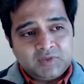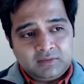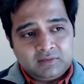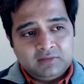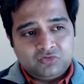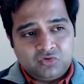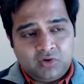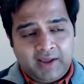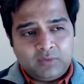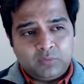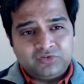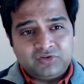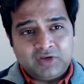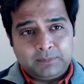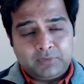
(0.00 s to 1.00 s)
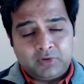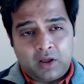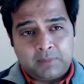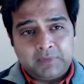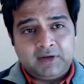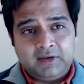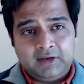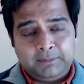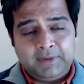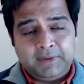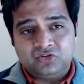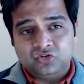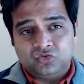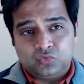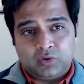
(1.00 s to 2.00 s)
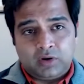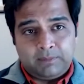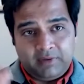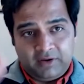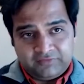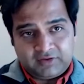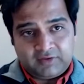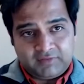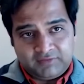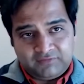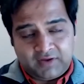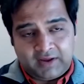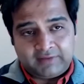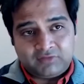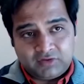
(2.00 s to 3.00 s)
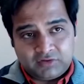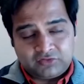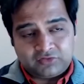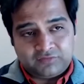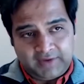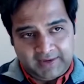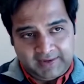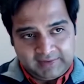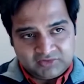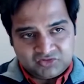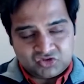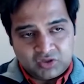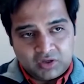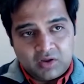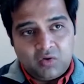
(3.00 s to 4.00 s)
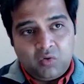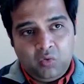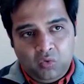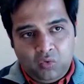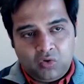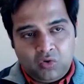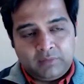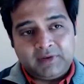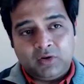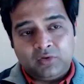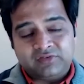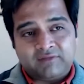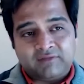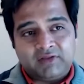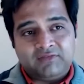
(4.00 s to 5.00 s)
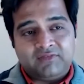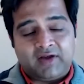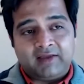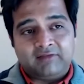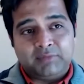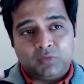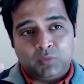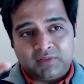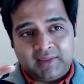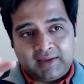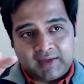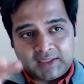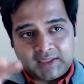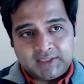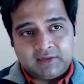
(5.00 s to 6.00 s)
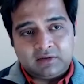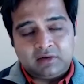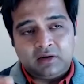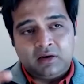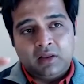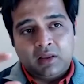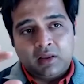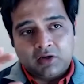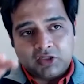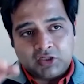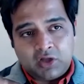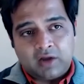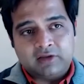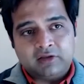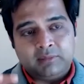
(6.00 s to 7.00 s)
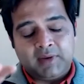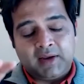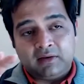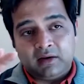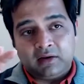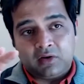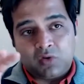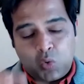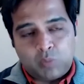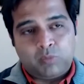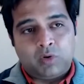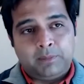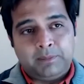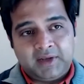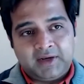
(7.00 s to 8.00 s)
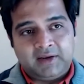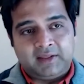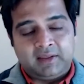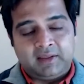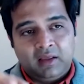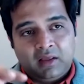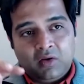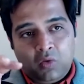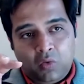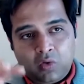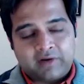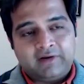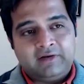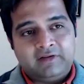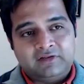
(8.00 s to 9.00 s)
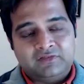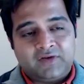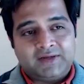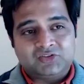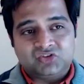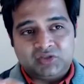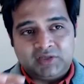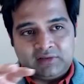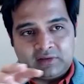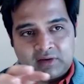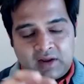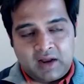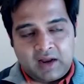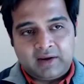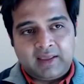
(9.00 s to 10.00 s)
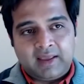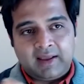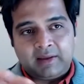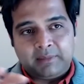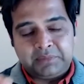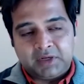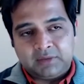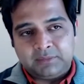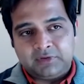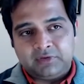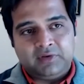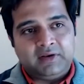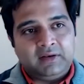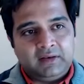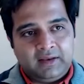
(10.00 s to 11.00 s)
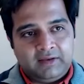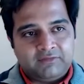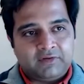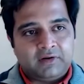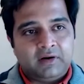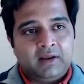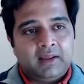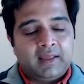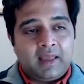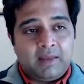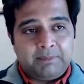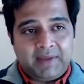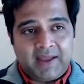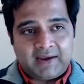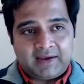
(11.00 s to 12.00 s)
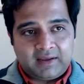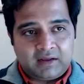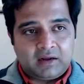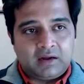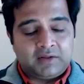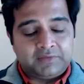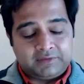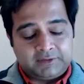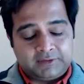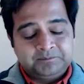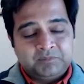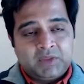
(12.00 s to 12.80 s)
The trial was done predominantly in patients who are above 75 years of age or below 75, but with a clear documented comorbidity, organ dysfunction, either cardiac, pulmonary, liver, hepatic, other.